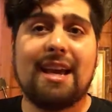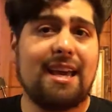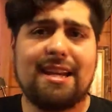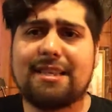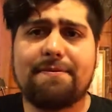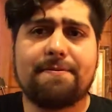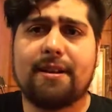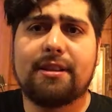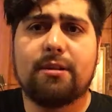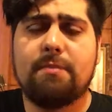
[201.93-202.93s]
And it's a
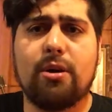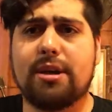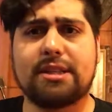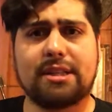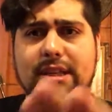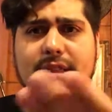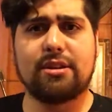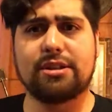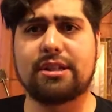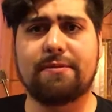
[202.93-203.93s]
fun little mode. As I said,
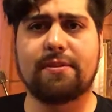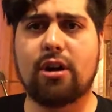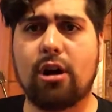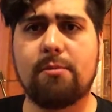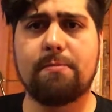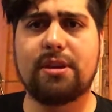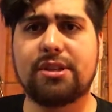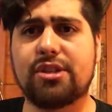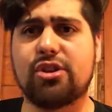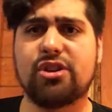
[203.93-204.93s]
there's different armor
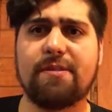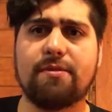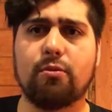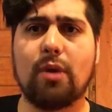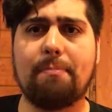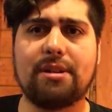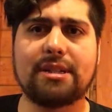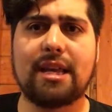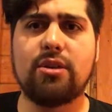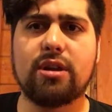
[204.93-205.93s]
pieces, there are different weapons
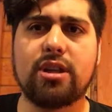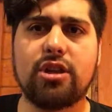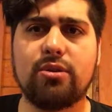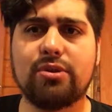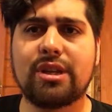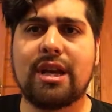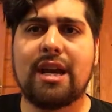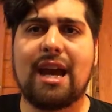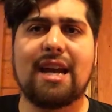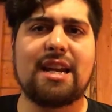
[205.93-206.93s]
that you can use,
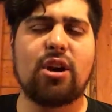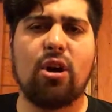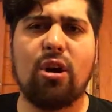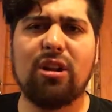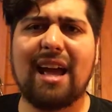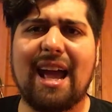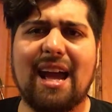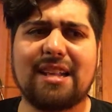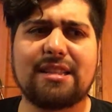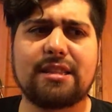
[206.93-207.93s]
and it all
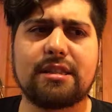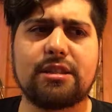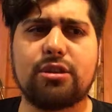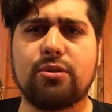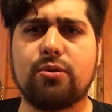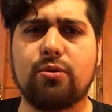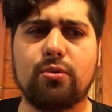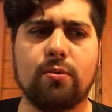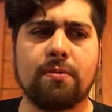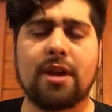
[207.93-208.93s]
adds
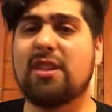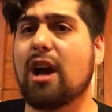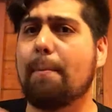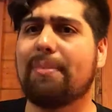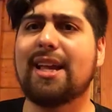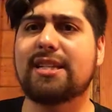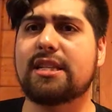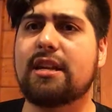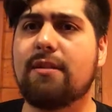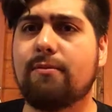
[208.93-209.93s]
to the
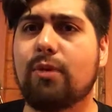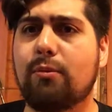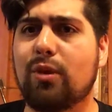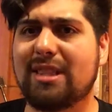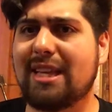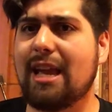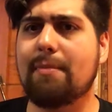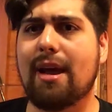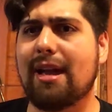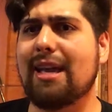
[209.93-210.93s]
complexity of what the
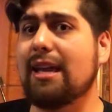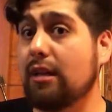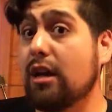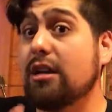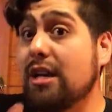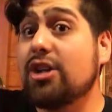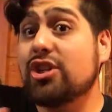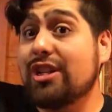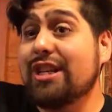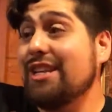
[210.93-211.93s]
game
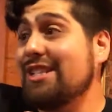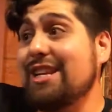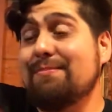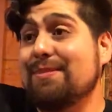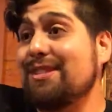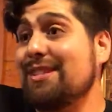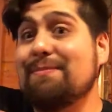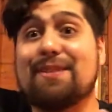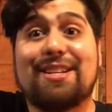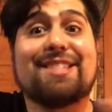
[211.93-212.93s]
initially seems to
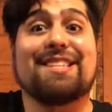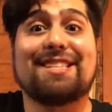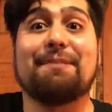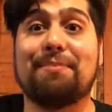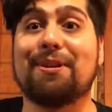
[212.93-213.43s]
be just a simple